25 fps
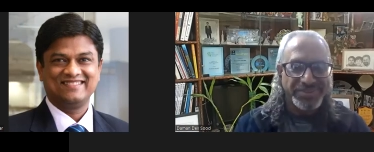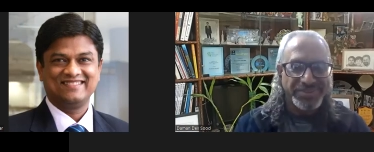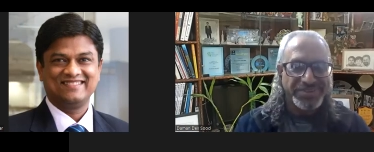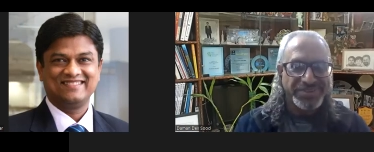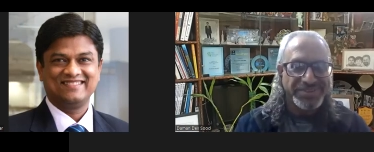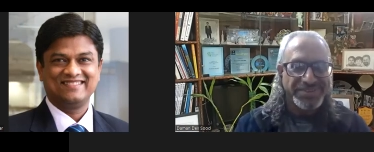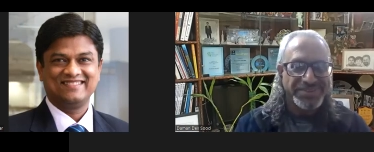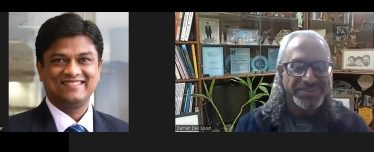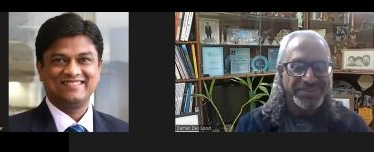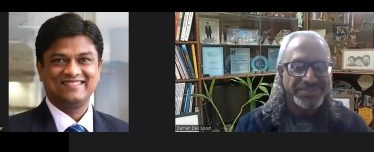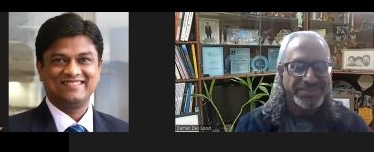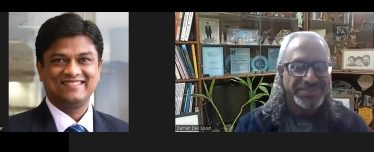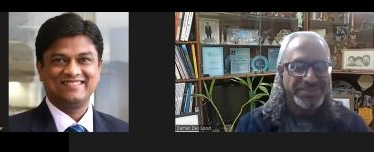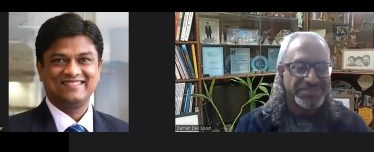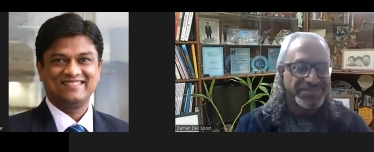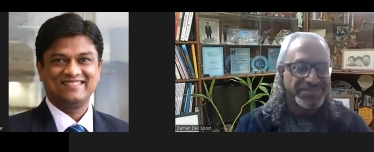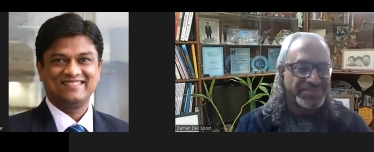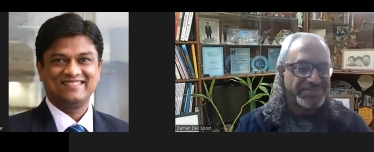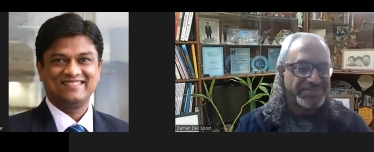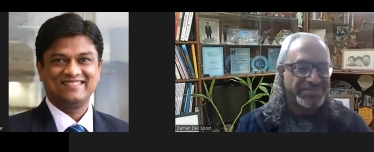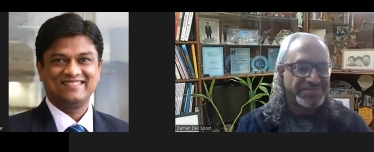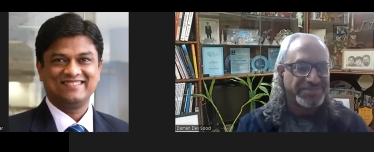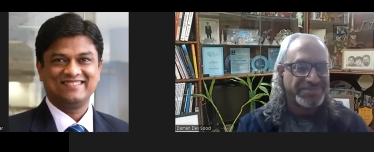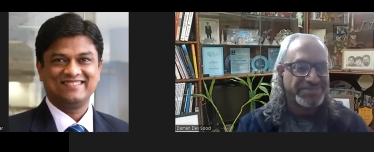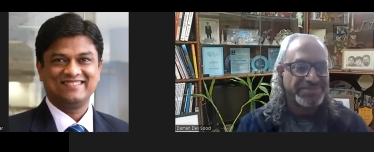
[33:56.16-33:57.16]

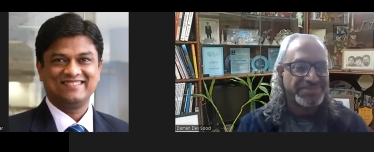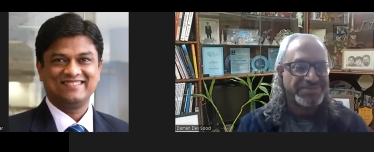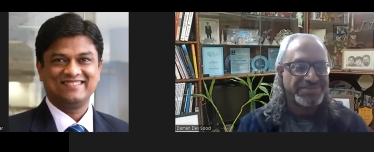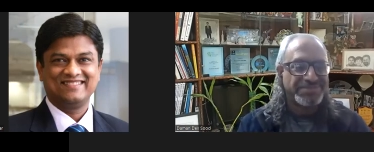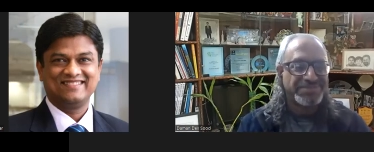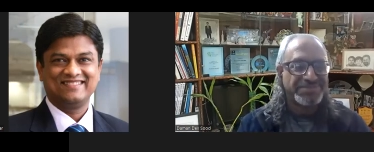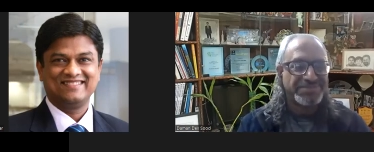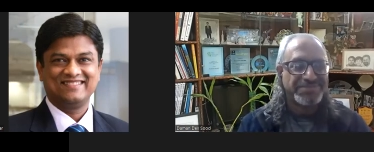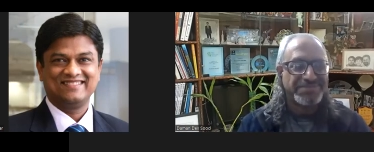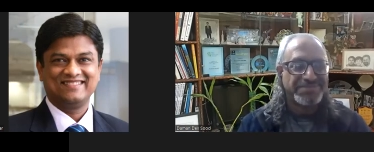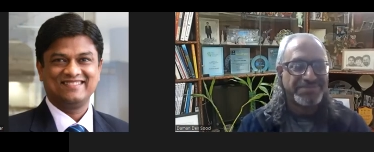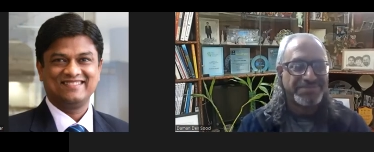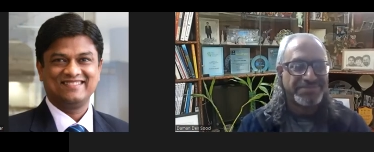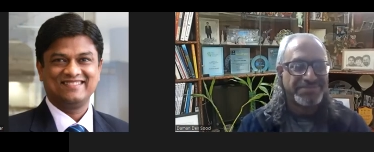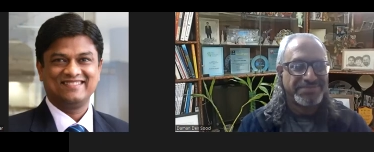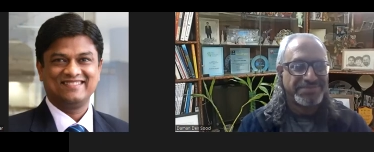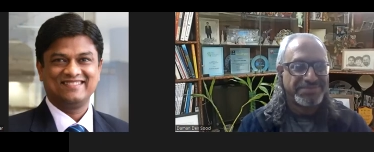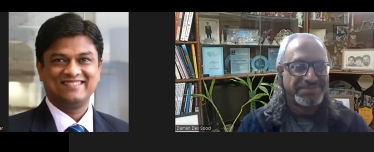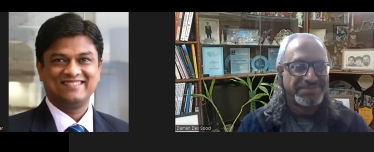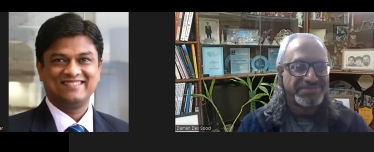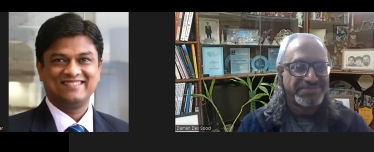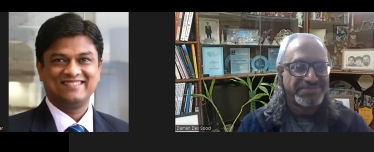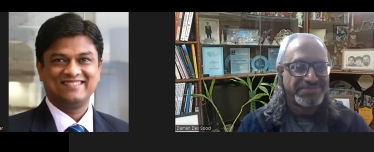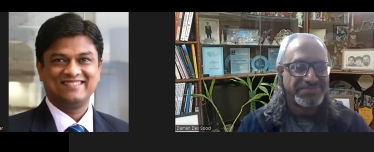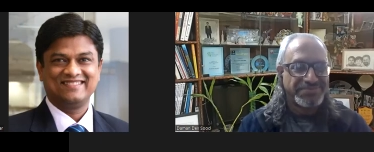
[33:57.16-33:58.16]

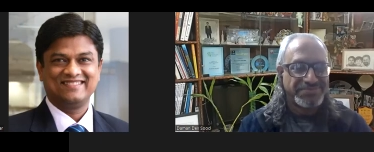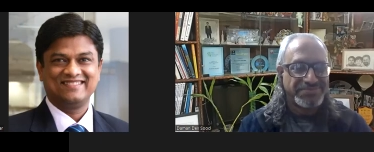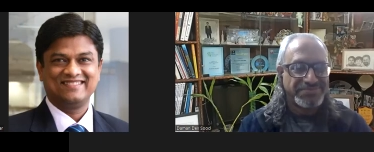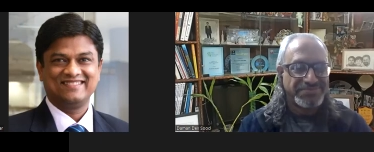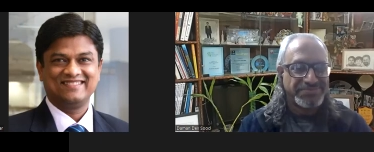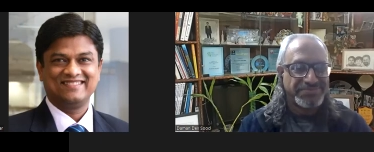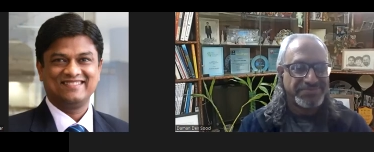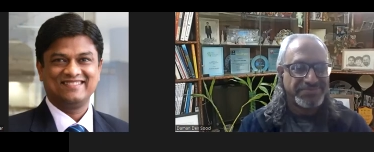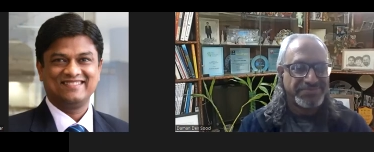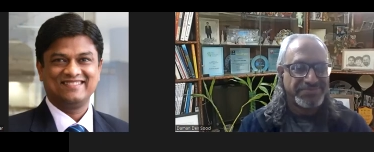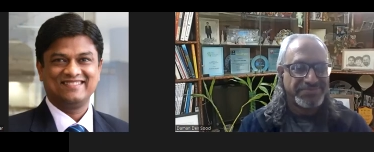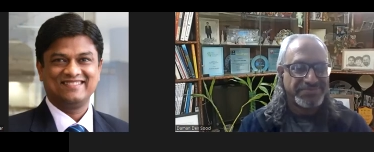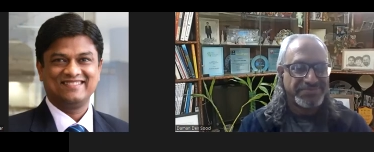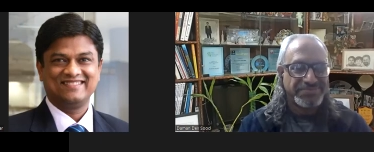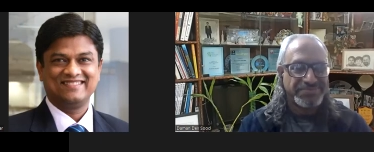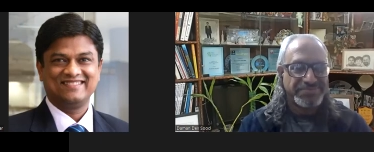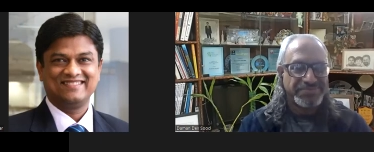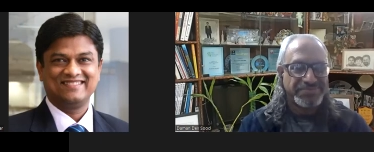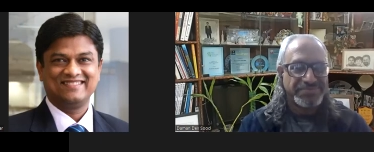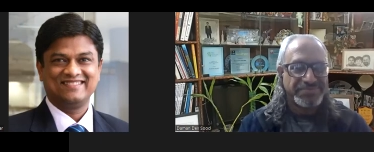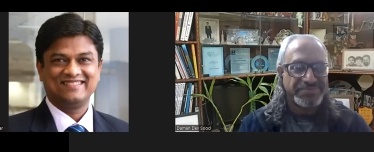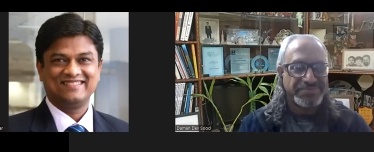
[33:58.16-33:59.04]
Nobody speaks.